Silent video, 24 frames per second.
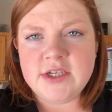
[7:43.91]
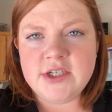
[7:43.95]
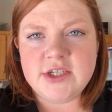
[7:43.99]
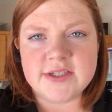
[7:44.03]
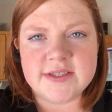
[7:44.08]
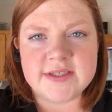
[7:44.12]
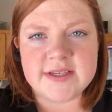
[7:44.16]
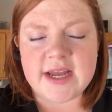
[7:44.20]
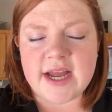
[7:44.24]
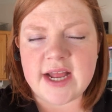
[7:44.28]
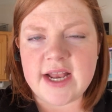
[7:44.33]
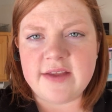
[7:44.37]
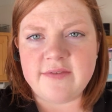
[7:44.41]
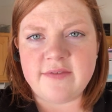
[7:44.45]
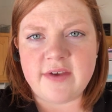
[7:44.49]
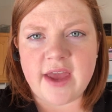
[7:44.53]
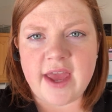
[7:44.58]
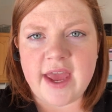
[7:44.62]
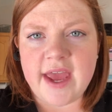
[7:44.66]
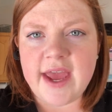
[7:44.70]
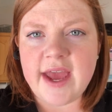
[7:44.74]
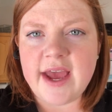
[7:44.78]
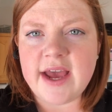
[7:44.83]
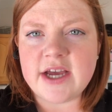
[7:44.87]
just kind of a
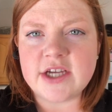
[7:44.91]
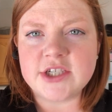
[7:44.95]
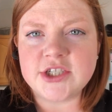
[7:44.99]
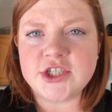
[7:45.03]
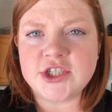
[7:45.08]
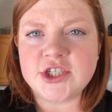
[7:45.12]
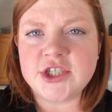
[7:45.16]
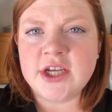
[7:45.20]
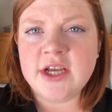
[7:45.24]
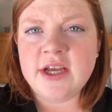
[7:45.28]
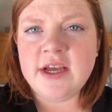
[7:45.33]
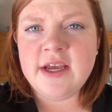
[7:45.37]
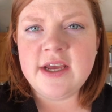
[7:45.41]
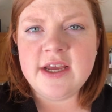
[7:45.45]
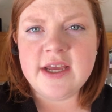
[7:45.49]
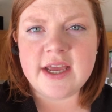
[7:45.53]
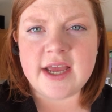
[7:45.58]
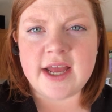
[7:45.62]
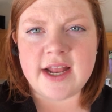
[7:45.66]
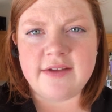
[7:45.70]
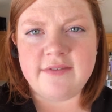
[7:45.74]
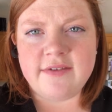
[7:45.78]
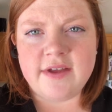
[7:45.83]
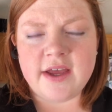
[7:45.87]
hash,
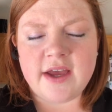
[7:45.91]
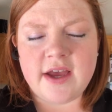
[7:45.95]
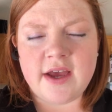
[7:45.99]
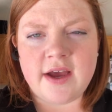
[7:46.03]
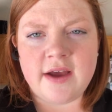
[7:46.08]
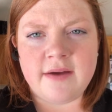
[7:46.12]
kind of a,